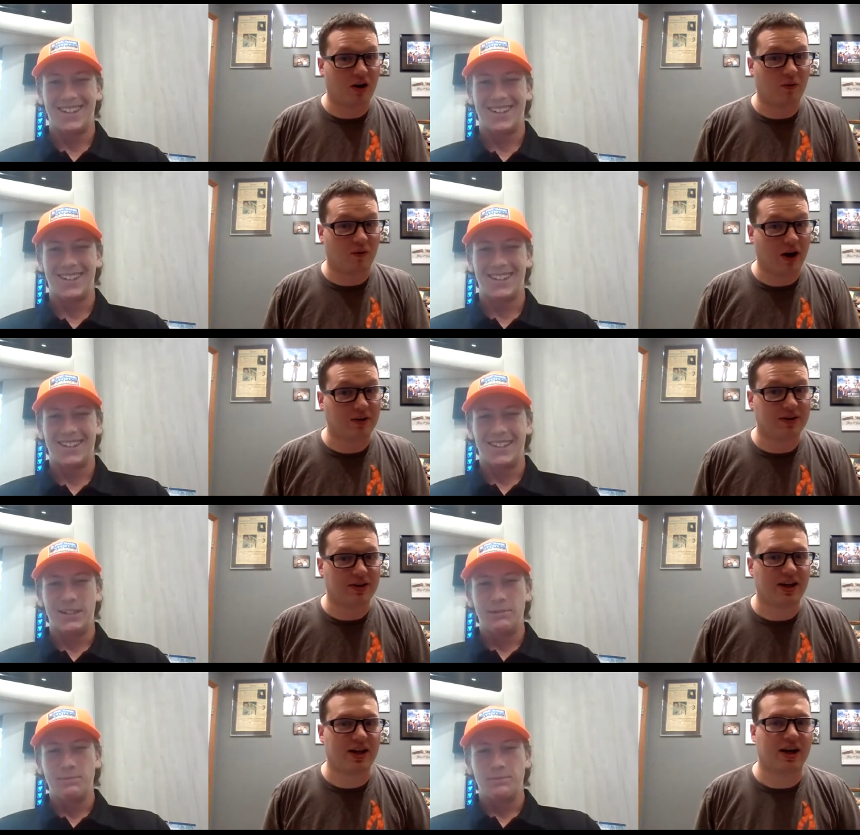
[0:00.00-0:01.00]
Speaker 1: out around in
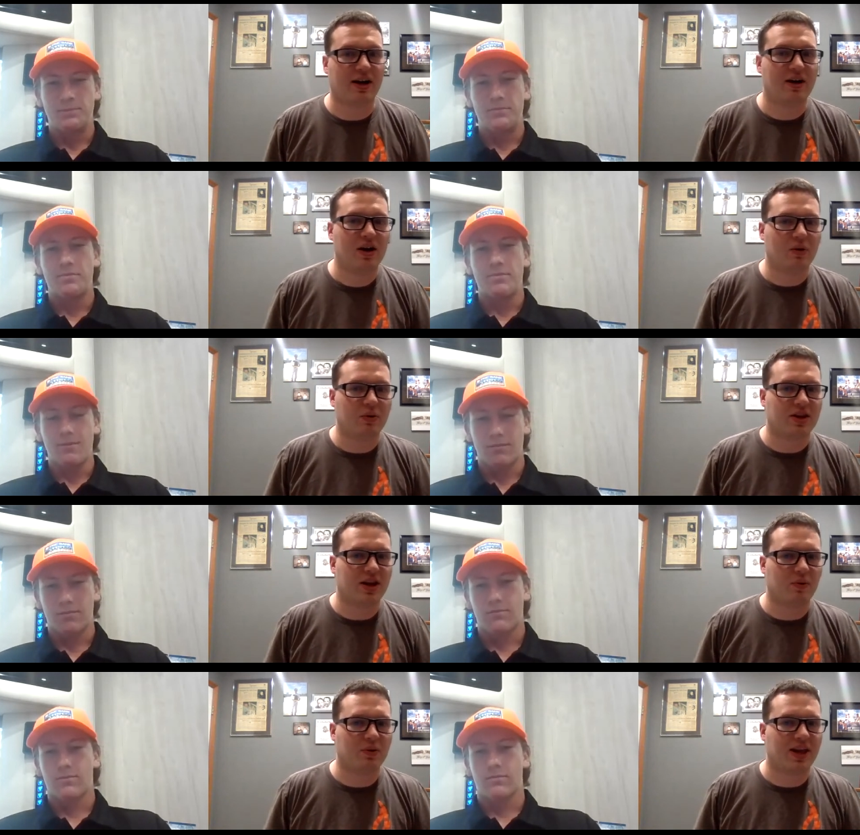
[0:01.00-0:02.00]
the uh, with
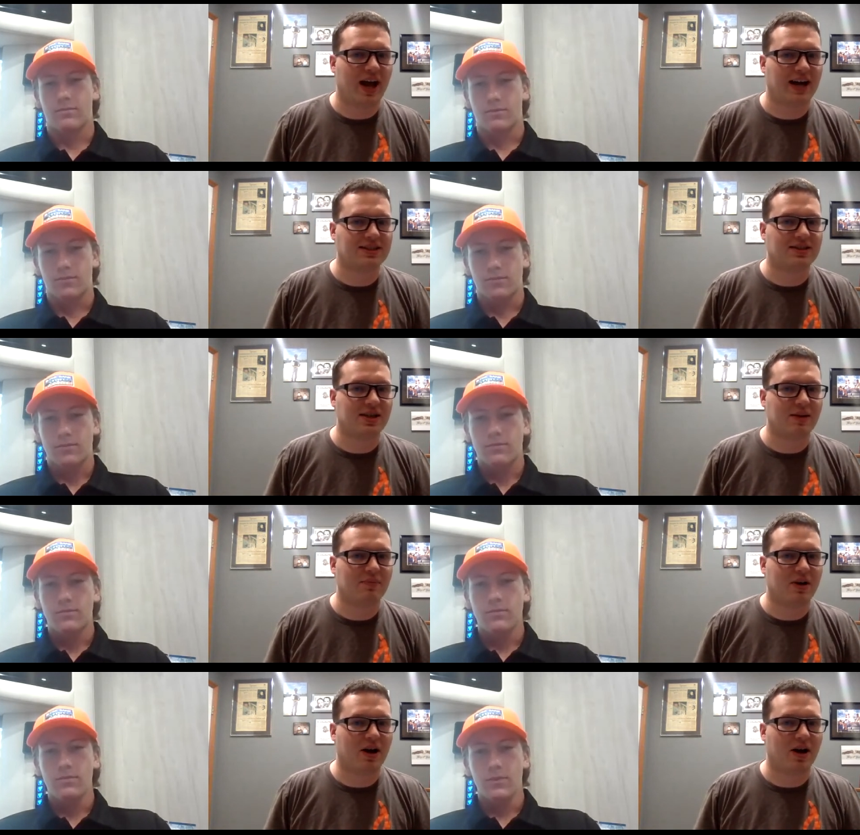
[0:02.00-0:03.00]
the with the Haas
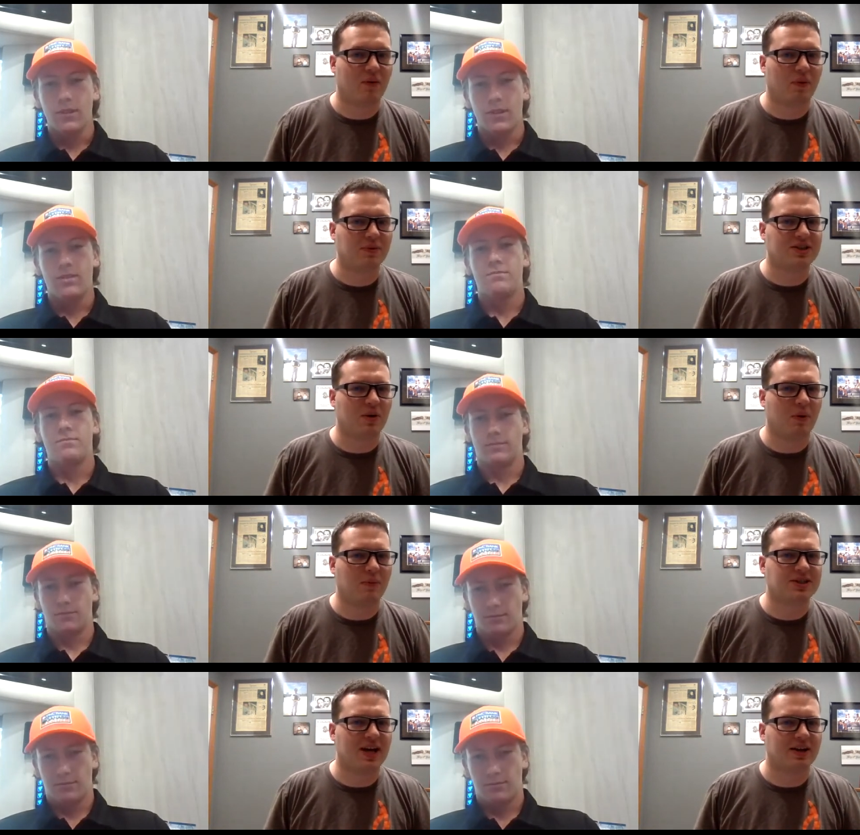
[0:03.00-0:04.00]
team. Uh, what was that? What
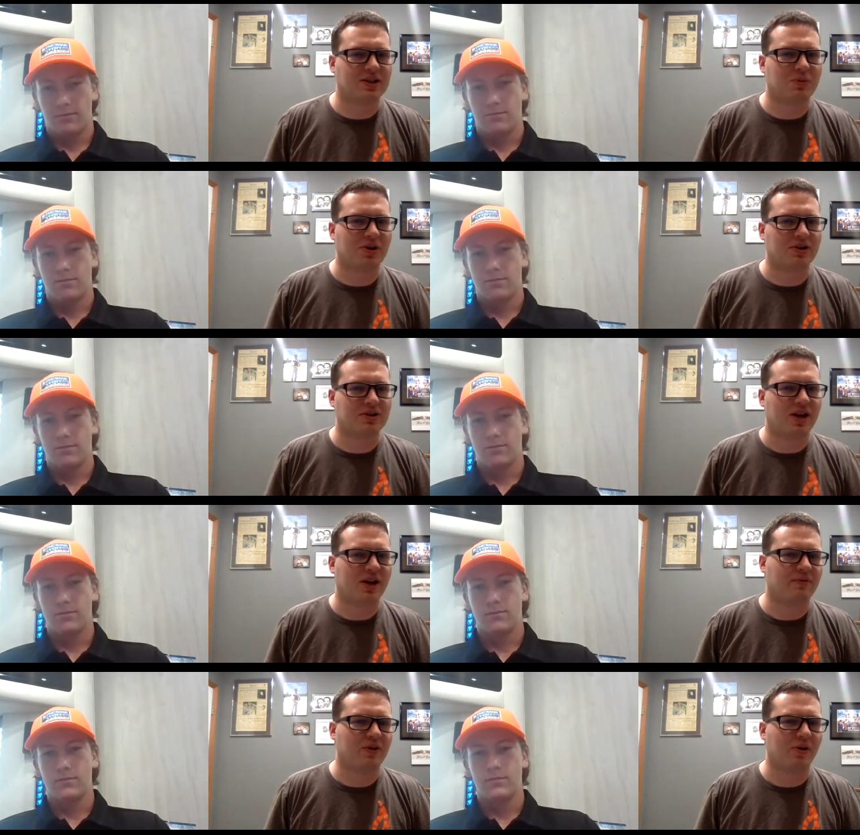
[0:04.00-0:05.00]
was that experience
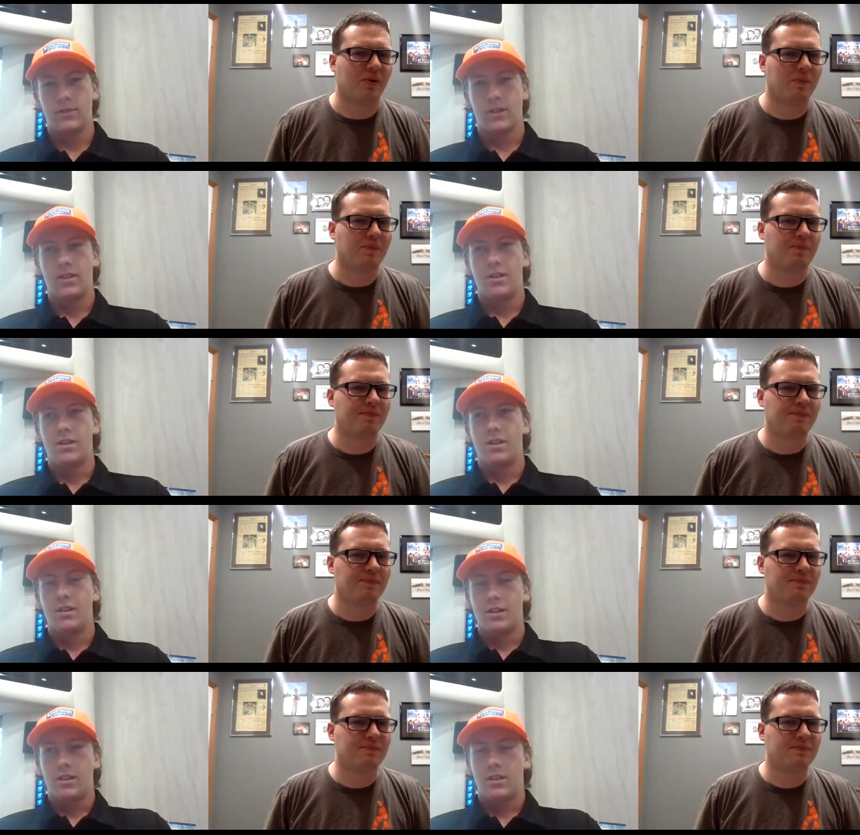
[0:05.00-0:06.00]
like for you?
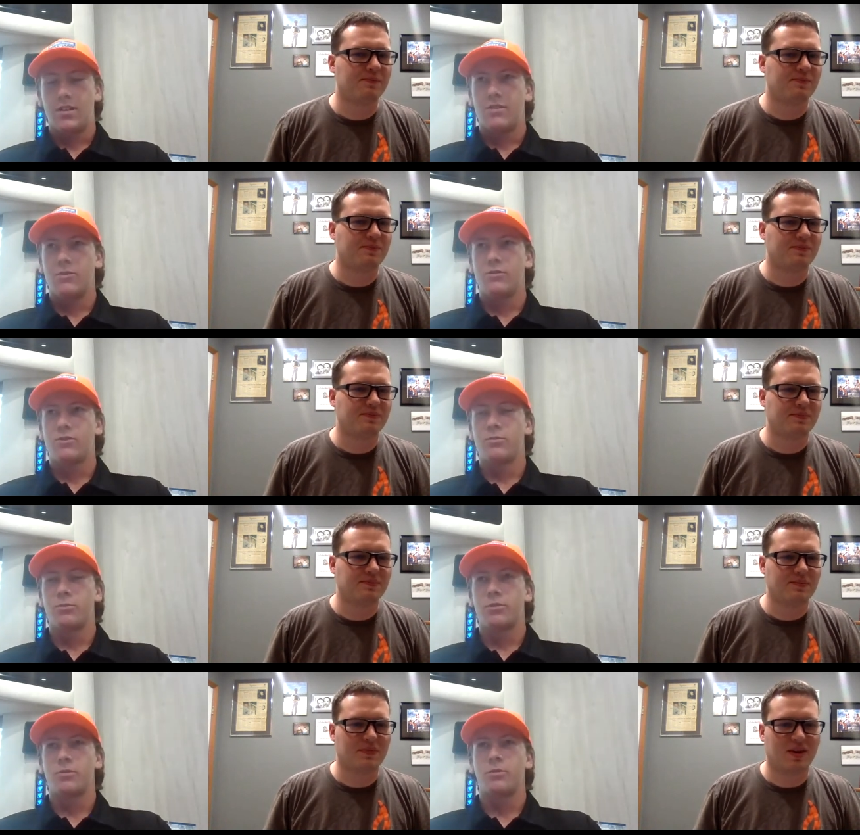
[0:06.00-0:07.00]
Speaker 2: Yeah, it was
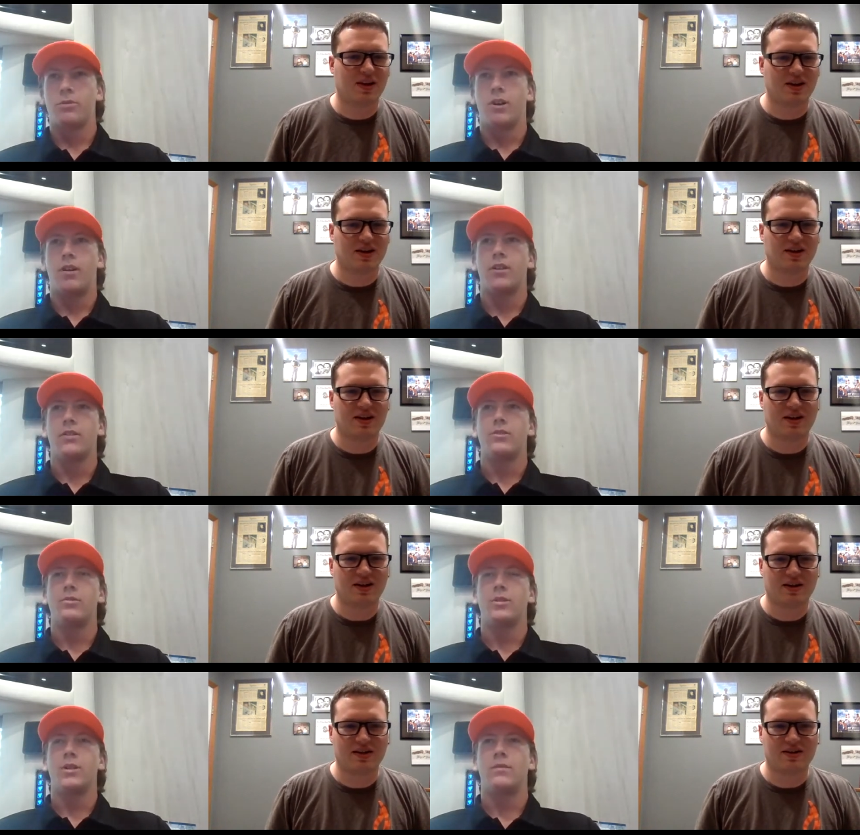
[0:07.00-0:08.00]
super cool. I got
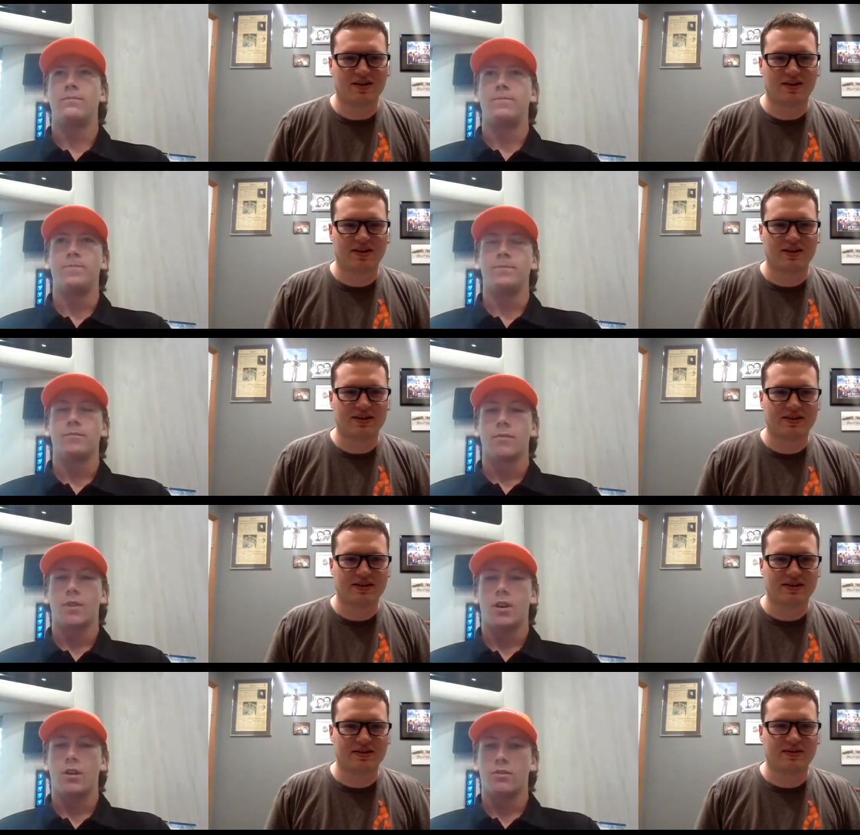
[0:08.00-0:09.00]
to um,
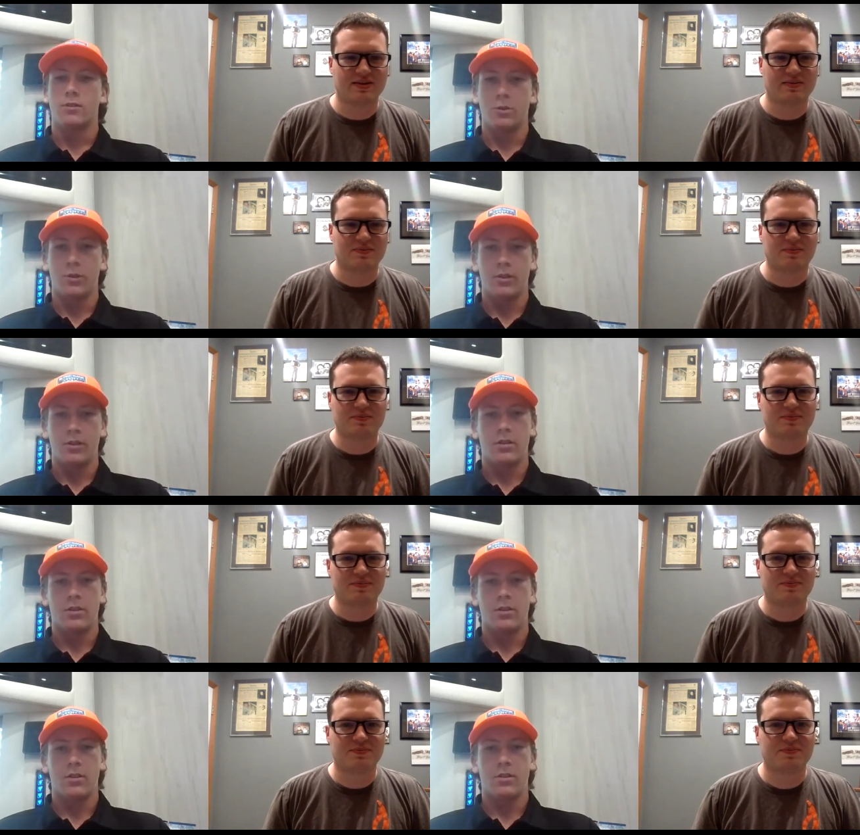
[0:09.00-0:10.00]
I got to go in
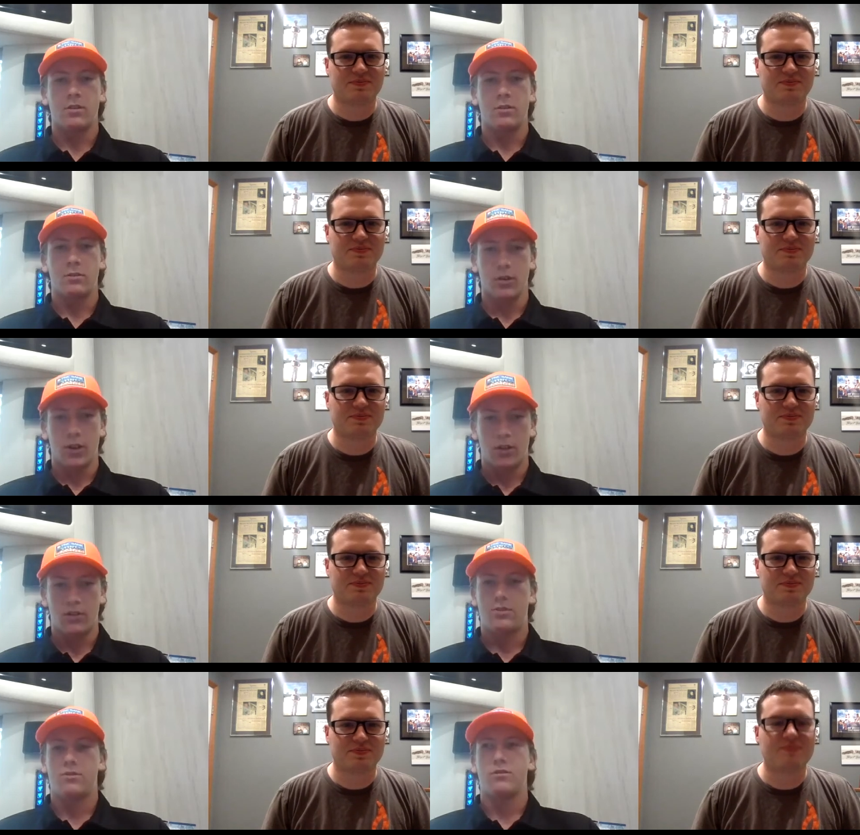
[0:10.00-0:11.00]
their garage
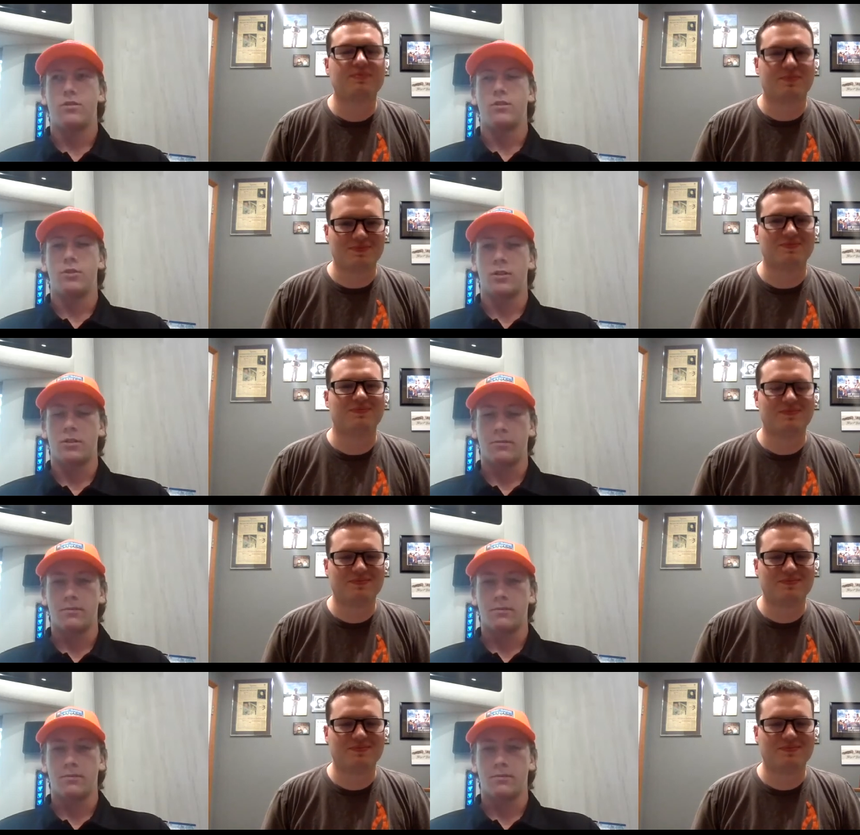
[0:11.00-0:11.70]
during